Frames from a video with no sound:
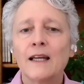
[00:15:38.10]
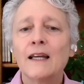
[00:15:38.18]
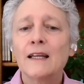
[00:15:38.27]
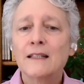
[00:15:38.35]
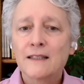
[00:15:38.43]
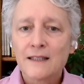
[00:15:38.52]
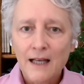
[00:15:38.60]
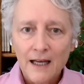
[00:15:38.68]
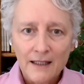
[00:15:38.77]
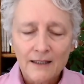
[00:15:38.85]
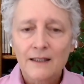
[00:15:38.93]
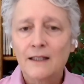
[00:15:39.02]

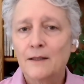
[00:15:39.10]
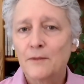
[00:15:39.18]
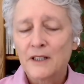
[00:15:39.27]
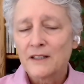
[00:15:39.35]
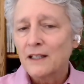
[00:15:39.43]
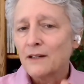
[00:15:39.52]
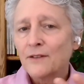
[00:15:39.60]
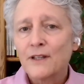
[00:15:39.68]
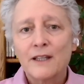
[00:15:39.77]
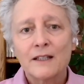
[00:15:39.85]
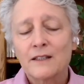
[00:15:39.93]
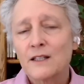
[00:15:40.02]
Exactly, because
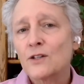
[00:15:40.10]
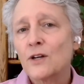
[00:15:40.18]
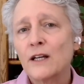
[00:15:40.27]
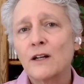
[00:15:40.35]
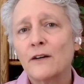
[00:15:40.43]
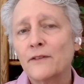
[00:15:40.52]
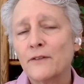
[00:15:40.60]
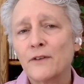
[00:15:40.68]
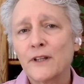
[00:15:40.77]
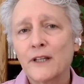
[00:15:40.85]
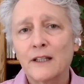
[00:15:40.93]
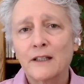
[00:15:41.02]
everything is a trade-off,
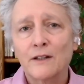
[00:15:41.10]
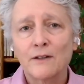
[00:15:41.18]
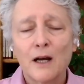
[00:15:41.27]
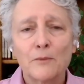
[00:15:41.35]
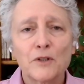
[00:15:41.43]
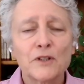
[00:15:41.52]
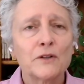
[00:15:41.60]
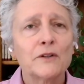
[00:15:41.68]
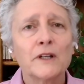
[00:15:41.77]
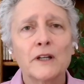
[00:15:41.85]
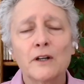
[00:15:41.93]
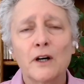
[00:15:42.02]
everything,
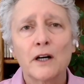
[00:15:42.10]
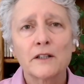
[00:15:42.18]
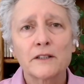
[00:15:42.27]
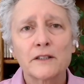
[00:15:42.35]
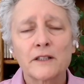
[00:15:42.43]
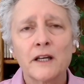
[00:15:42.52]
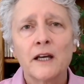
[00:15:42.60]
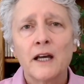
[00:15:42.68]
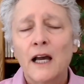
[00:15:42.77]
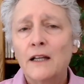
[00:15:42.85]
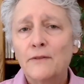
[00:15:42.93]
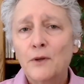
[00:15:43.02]
opportunity costs.
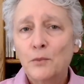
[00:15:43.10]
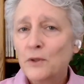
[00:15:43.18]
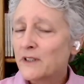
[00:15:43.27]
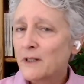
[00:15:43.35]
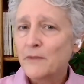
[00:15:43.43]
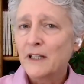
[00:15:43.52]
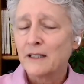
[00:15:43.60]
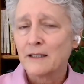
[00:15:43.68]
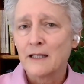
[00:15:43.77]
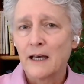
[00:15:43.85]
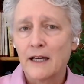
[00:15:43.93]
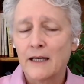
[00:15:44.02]
And if you put something
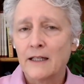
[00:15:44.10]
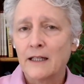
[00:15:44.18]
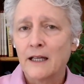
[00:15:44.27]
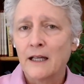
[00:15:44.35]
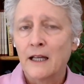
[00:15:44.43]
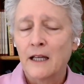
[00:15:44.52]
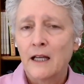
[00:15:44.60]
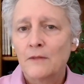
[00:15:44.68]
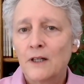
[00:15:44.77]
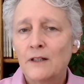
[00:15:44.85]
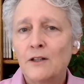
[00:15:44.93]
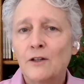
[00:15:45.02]
aside,
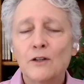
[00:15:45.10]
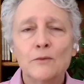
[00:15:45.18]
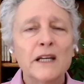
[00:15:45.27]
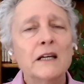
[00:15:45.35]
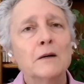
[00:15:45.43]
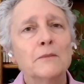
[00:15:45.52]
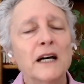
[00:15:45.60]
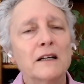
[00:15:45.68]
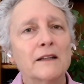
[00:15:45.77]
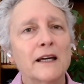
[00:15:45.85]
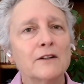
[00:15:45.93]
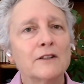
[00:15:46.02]
and you may come back
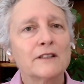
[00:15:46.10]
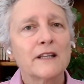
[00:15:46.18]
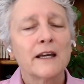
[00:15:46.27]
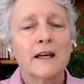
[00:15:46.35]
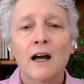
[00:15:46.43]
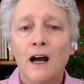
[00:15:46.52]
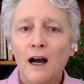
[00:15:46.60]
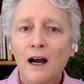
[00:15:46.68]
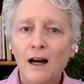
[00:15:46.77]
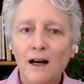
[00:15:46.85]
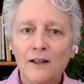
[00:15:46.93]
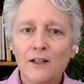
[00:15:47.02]
later and say,
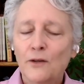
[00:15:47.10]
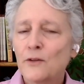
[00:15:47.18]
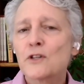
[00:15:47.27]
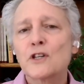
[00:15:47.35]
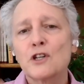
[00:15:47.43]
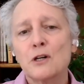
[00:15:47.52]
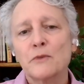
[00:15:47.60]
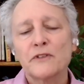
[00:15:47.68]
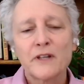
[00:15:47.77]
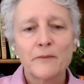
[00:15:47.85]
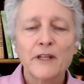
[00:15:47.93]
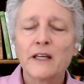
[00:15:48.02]
there's a germ of
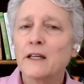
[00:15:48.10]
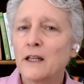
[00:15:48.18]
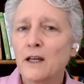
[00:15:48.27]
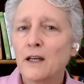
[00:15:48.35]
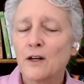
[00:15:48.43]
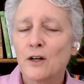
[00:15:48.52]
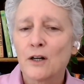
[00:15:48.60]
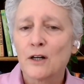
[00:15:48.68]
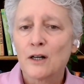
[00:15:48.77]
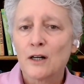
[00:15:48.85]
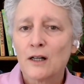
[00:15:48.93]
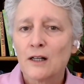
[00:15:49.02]
something in
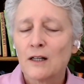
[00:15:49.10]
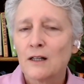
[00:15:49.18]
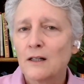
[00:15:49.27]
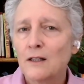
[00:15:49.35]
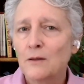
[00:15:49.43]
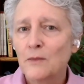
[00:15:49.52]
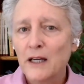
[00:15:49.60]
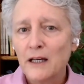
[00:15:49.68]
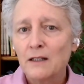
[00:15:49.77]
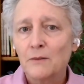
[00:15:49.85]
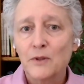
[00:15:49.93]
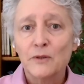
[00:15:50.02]
here. You may
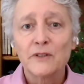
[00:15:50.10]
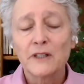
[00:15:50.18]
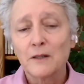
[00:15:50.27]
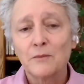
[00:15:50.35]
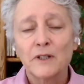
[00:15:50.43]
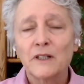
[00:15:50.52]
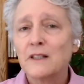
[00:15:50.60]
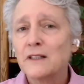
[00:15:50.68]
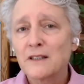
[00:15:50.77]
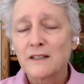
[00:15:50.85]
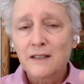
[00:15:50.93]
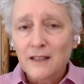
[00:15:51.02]
end up using it, but
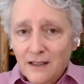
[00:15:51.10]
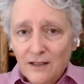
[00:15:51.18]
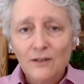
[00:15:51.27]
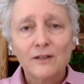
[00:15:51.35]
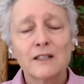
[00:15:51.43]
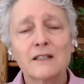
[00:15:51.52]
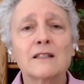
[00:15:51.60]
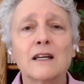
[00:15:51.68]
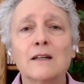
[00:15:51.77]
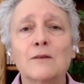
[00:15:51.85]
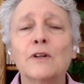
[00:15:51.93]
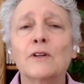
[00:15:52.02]
it's certainly
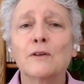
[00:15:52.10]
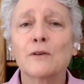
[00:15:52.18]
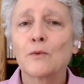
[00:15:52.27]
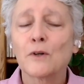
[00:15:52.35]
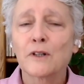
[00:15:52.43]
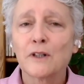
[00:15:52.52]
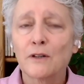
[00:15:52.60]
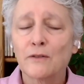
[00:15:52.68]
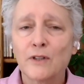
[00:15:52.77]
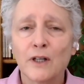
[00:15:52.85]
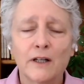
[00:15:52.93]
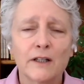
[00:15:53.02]
stayed with you, the work that you've
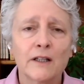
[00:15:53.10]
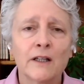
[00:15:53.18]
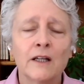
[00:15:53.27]
done.